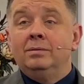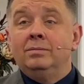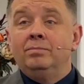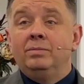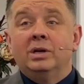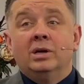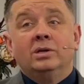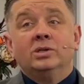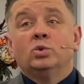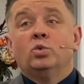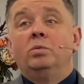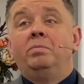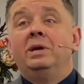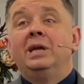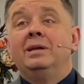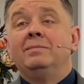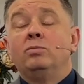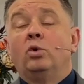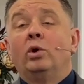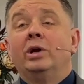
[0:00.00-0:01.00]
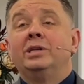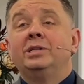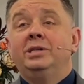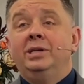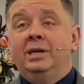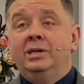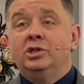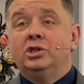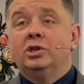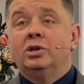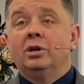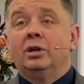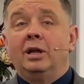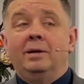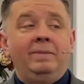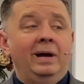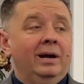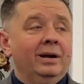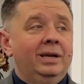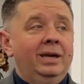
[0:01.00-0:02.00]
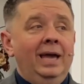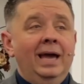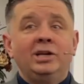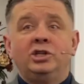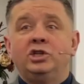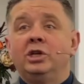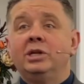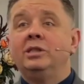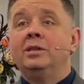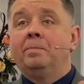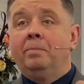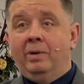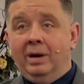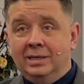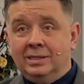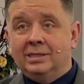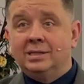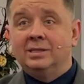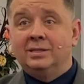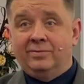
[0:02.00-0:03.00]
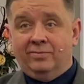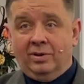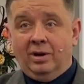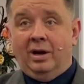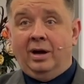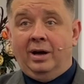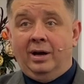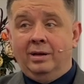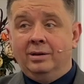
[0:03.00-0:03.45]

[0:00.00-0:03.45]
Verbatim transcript: because we're being more intentional about catching the praises of God.